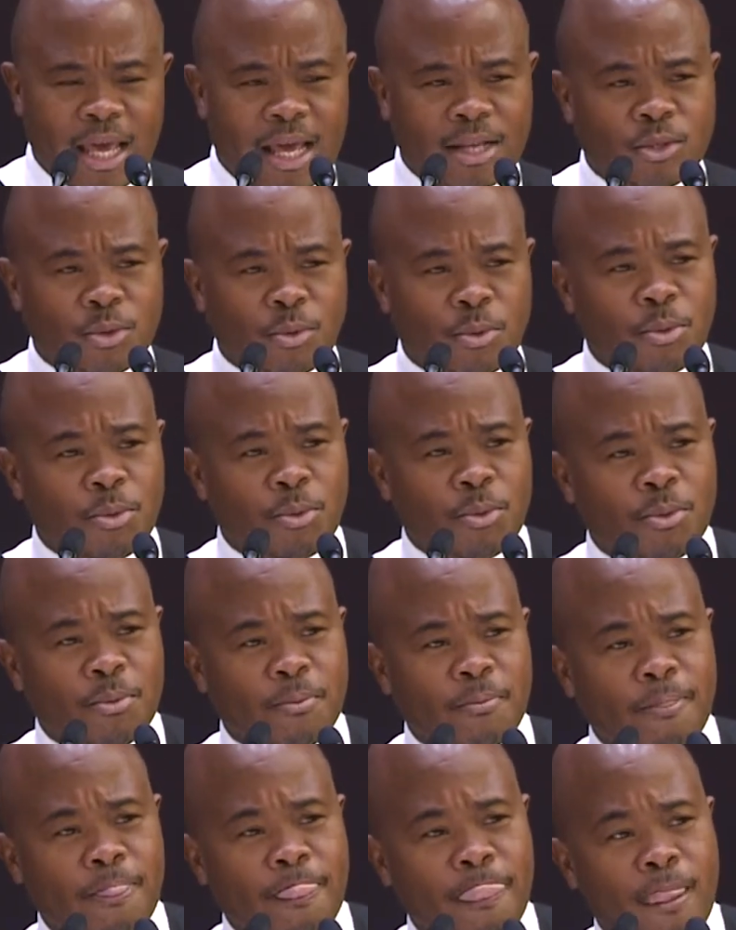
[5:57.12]
And
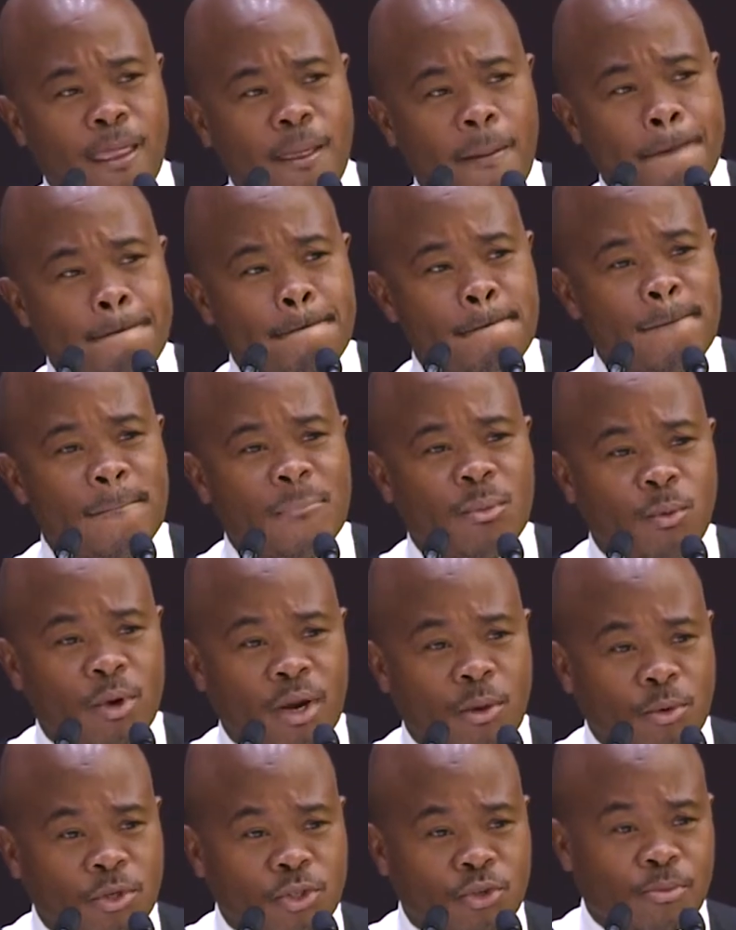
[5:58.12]
so what
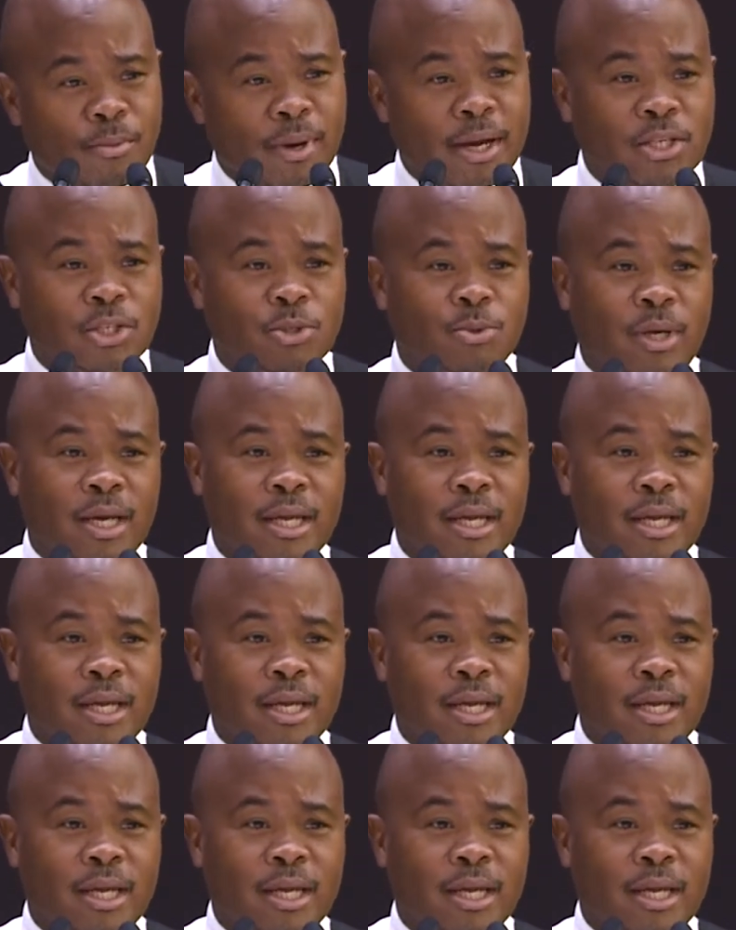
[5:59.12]
I want to remind you